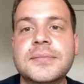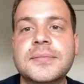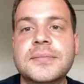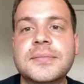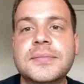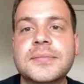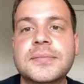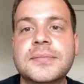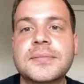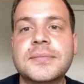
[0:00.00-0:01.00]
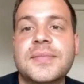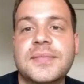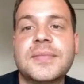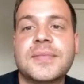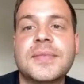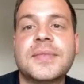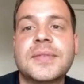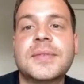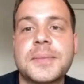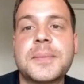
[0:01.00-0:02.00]

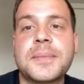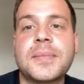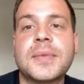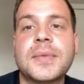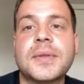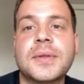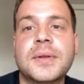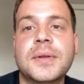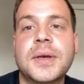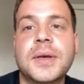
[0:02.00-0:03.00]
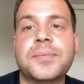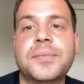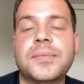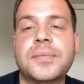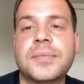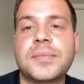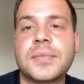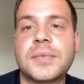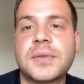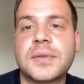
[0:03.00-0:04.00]

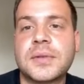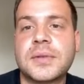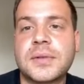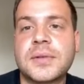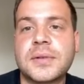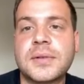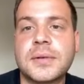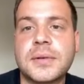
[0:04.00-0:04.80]
(not speaking)